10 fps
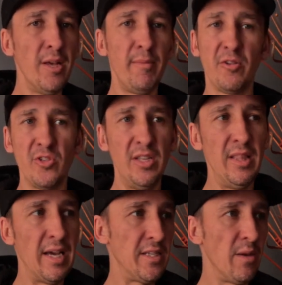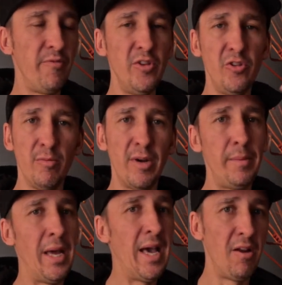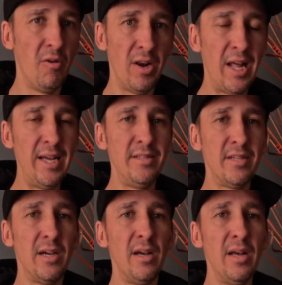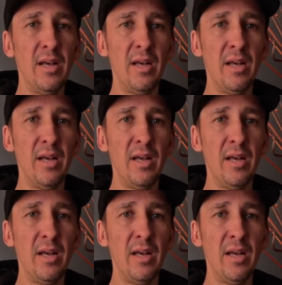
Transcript: because then that's something you can maybe add on later